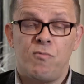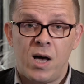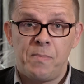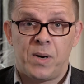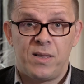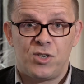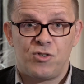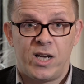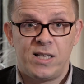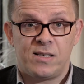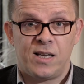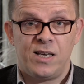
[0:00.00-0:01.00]
right by the
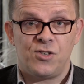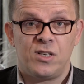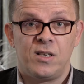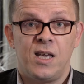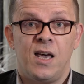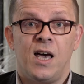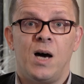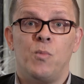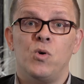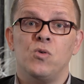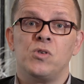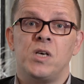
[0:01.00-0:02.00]
train station, and
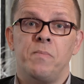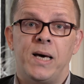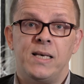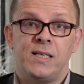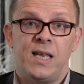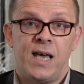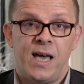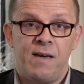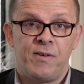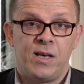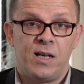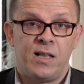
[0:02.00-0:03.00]
we're also based in
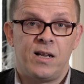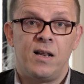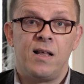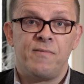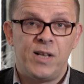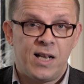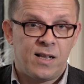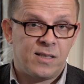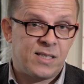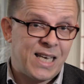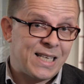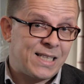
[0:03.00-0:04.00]
Haverhill in a lovely little
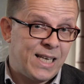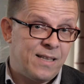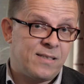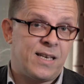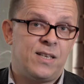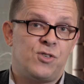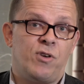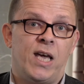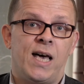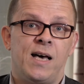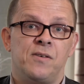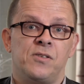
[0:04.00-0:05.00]
16th century
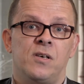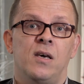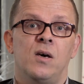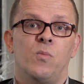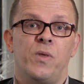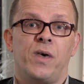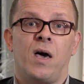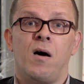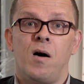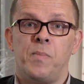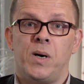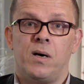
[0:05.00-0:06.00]
house with a
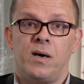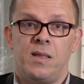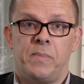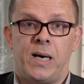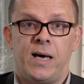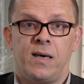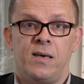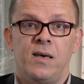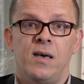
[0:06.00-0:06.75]
car park at the back.